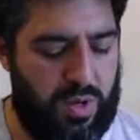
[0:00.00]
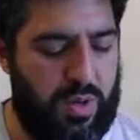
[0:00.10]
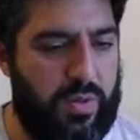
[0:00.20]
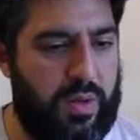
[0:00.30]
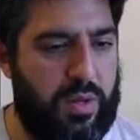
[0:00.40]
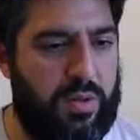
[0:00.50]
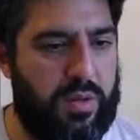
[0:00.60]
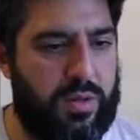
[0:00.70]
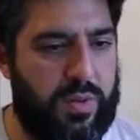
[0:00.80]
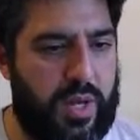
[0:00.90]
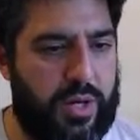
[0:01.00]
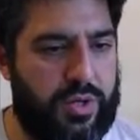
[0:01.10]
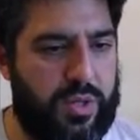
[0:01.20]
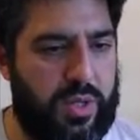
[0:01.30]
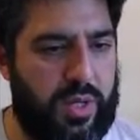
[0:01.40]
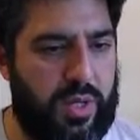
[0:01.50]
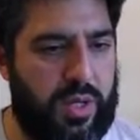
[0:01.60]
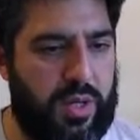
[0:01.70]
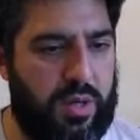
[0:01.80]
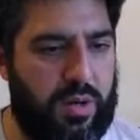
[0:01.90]
And then this will
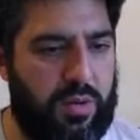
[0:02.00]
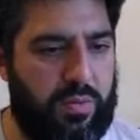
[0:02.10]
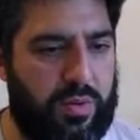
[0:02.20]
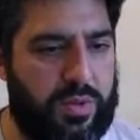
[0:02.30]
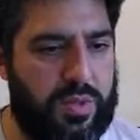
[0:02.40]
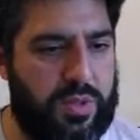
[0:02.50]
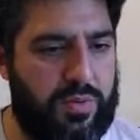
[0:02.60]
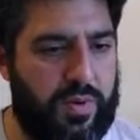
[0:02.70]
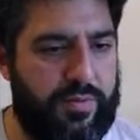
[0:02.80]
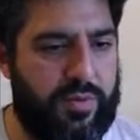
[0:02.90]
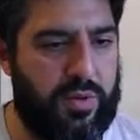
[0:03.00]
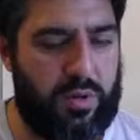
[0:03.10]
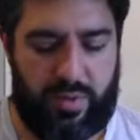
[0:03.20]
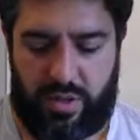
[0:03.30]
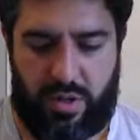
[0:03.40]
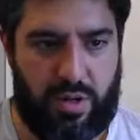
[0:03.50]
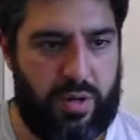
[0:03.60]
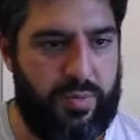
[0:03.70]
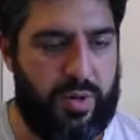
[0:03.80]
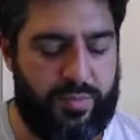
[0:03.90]
actually, we want this to run for a little bit
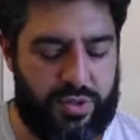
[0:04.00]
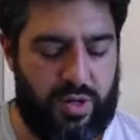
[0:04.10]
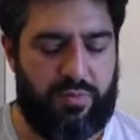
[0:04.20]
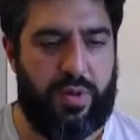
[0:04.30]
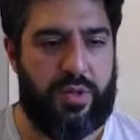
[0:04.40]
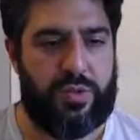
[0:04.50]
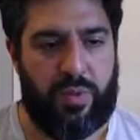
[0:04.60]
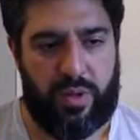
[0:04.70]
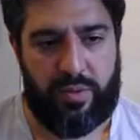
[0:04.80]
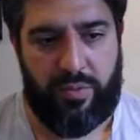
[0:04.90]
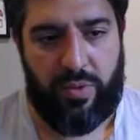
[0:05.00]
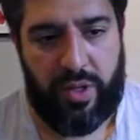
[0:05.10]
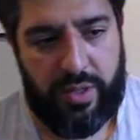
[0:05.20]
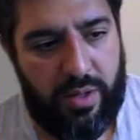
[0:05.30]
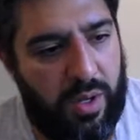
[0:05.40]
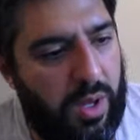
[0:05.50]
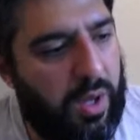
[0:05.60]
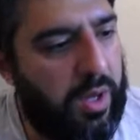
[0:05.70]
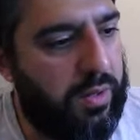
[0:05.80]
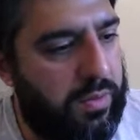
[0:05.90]
longer. I'm just going to run this while I
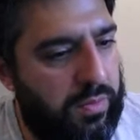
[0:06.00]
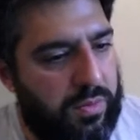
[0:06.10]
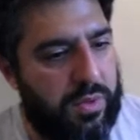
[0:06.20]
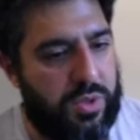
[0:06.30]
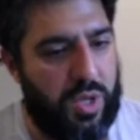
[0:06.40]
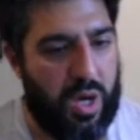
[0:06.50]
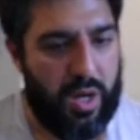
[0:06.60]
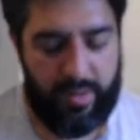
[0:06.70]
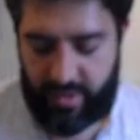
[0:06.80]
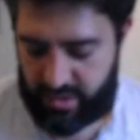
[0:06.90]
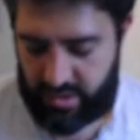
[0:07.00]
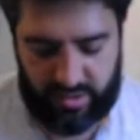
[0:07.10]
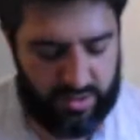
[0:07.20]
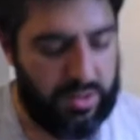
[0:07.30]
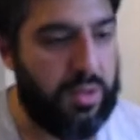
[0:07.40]
talk about this.